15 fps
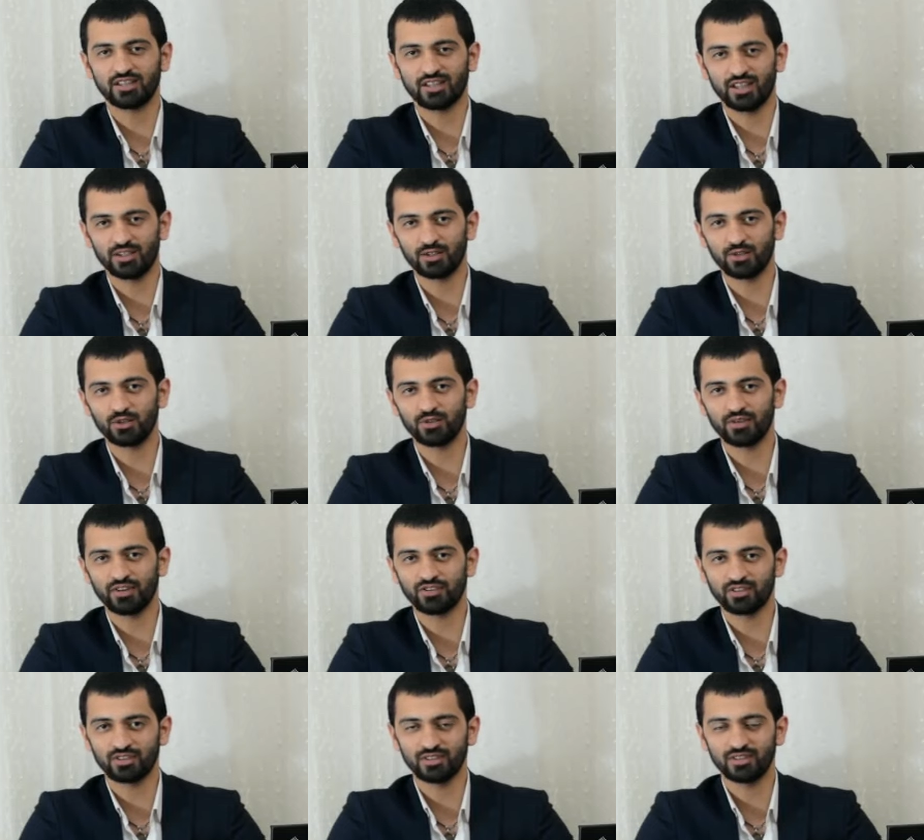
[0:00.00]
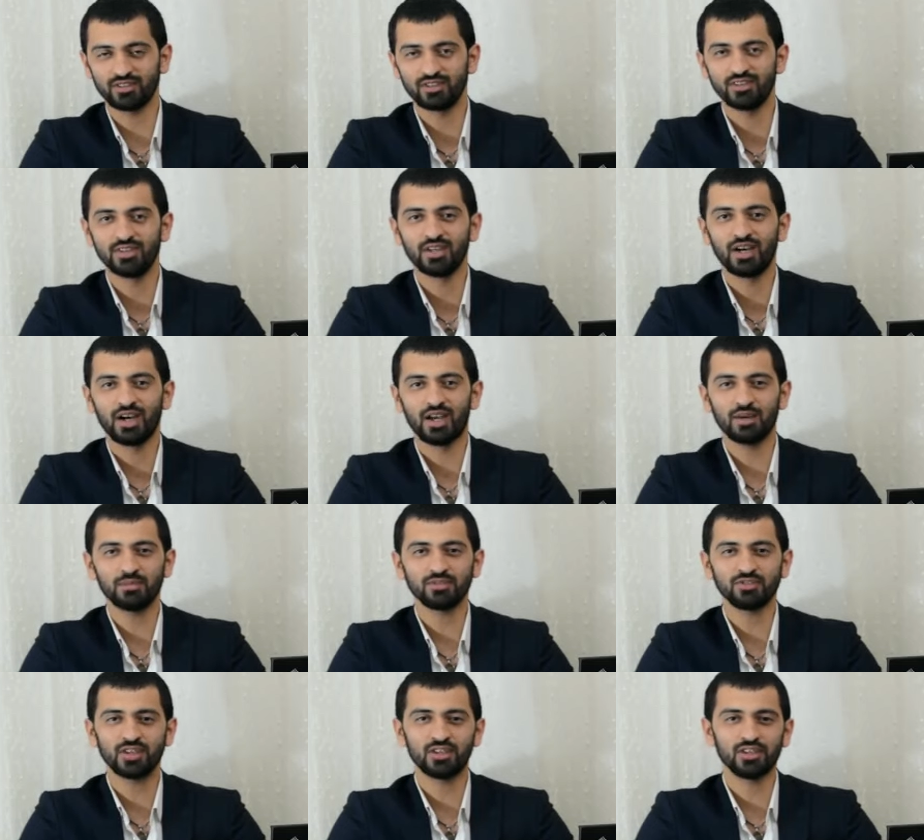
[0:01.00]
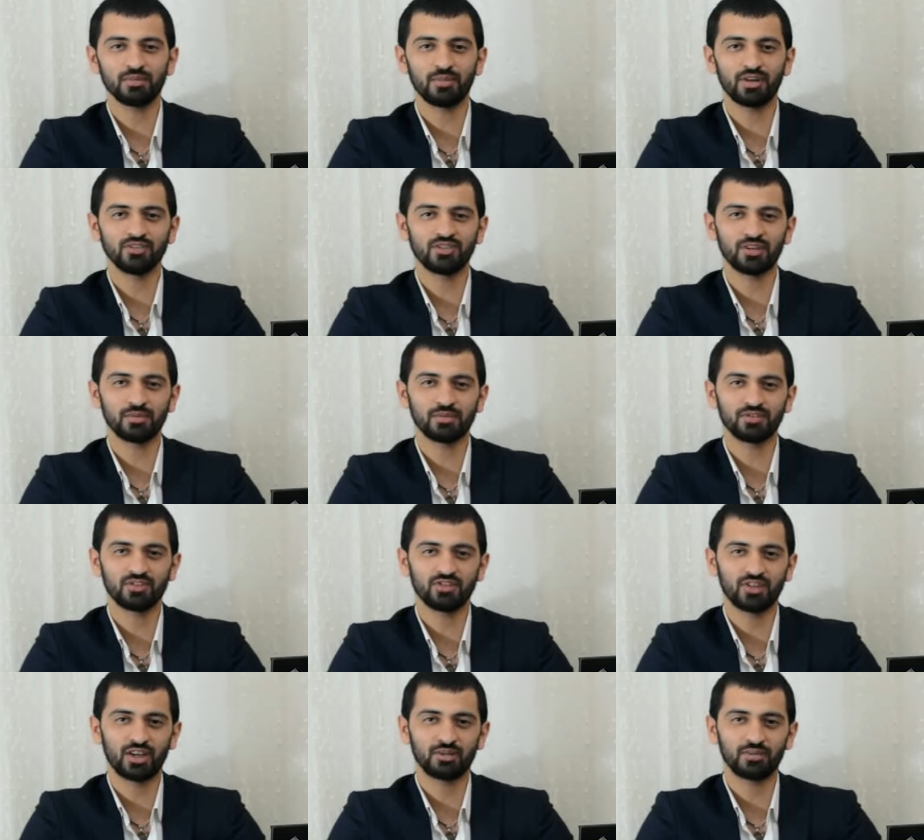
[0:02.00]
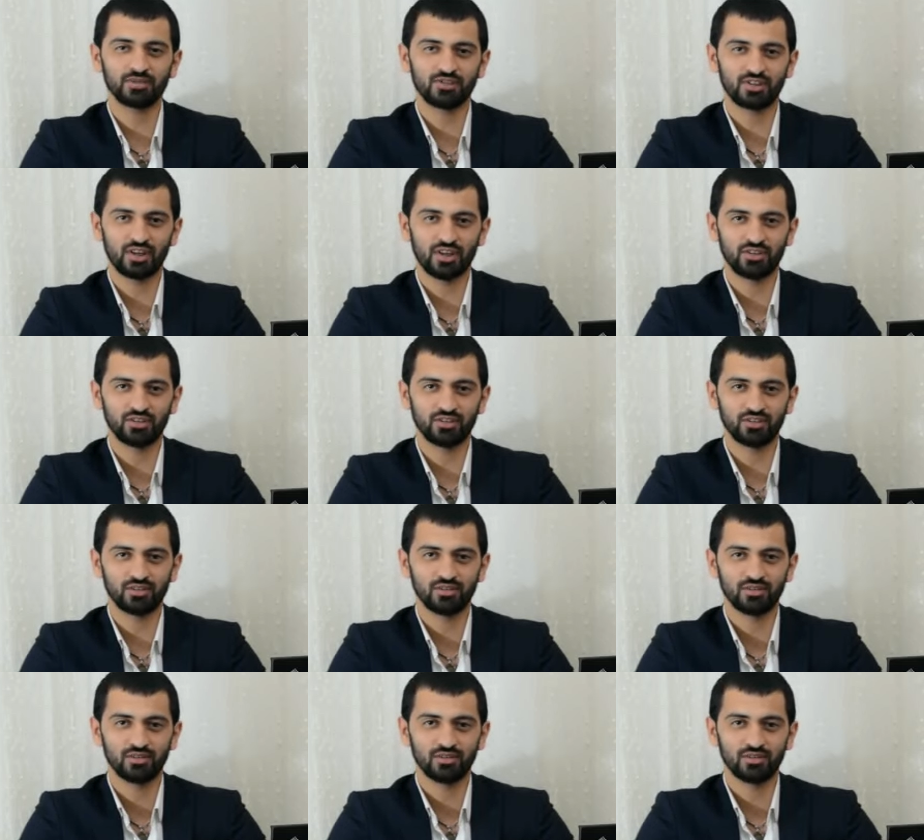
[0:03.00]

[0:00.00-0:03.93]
at Gedik University. I am studying Master Business Administration.